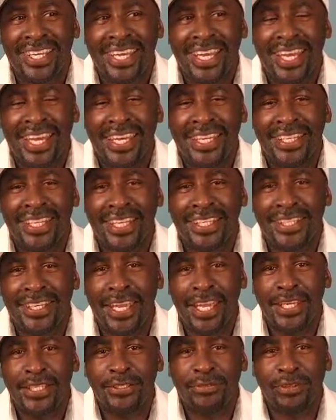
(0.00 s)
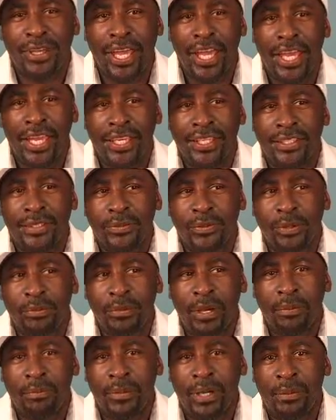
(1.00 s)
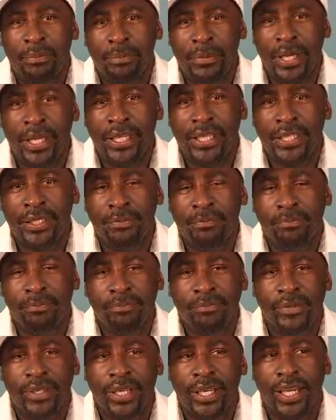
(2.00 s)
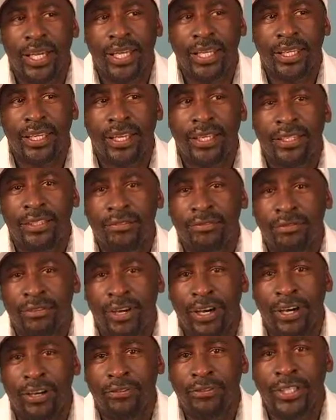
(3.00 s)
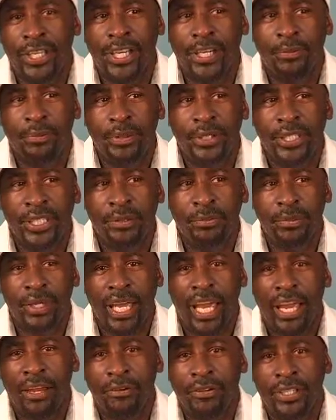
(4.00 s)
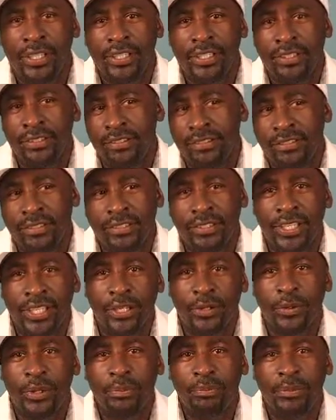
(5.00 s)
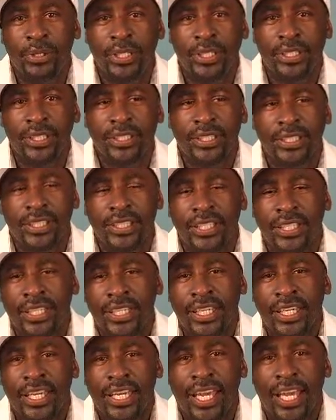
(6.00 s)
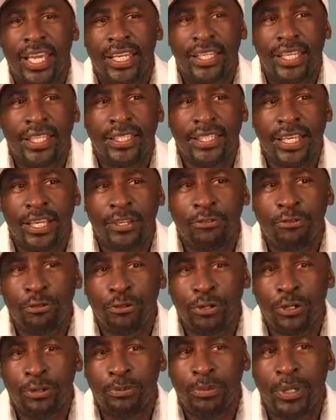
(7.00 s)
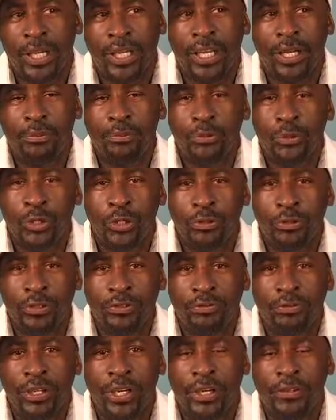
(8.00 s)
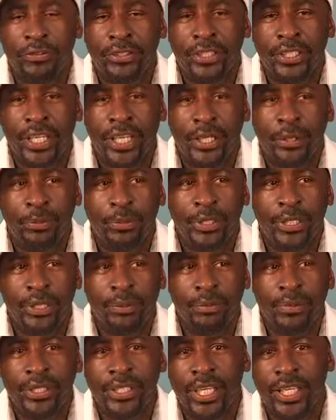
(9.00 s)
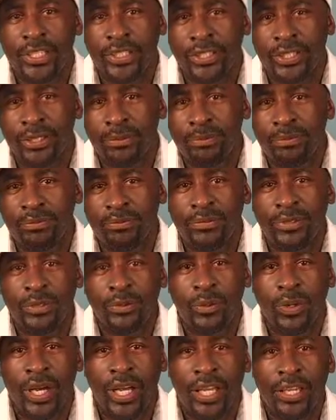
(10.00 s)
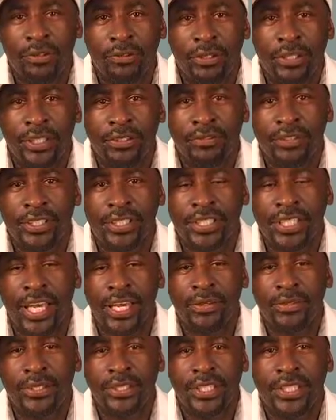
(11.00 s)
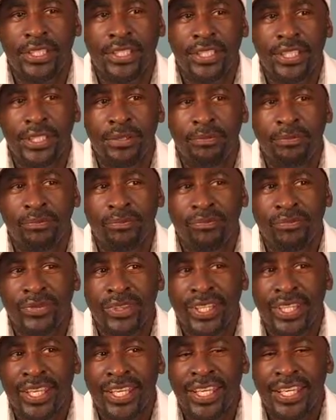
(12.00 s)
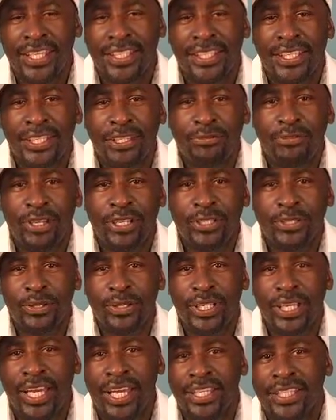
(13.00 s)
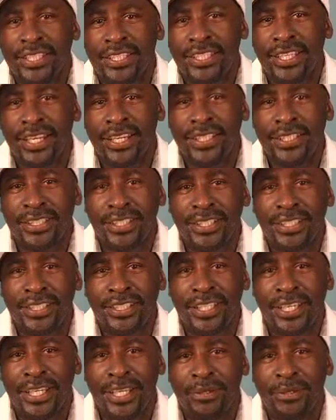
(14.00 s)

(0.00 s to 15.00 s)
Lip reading: And at the age of 8, when my mum met him, I got involved helping him carry equipment. And as I grew up, I got more involved in helping him set up the wiring of the sound system. Then eventually I started